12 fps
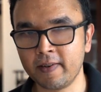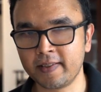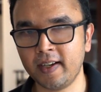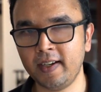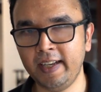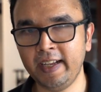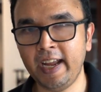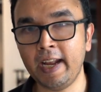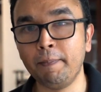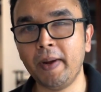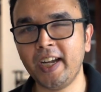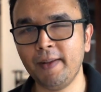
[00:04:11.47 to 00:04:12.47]
resulting
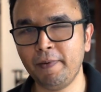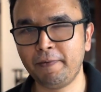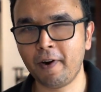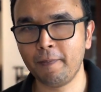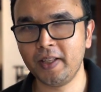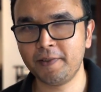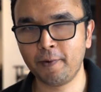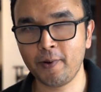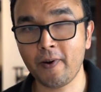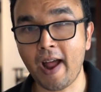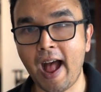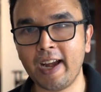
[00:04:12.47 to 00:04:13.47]
in better performance for
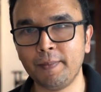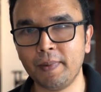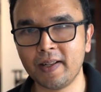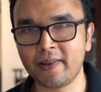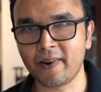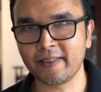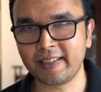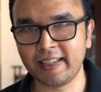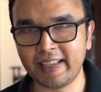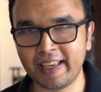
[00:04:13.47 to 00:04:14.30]
your Animal Crossing